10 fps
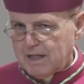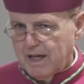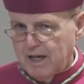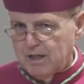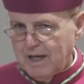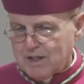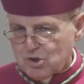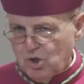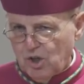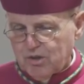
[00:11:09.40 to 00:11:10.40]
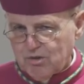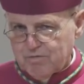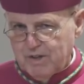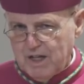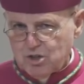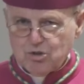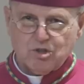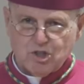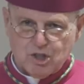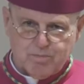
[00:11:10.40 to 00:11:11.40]
he can, as author of
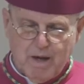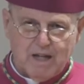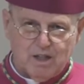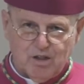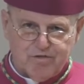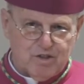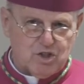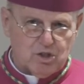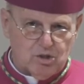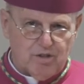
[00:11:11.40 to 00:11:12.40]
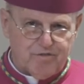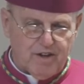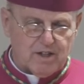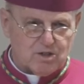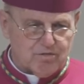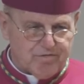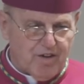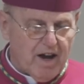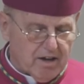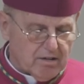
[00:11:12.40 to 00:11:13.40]
nature, suspend the physical effects of
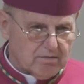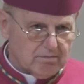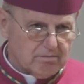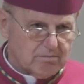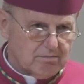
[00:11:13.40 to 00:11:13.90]
fire.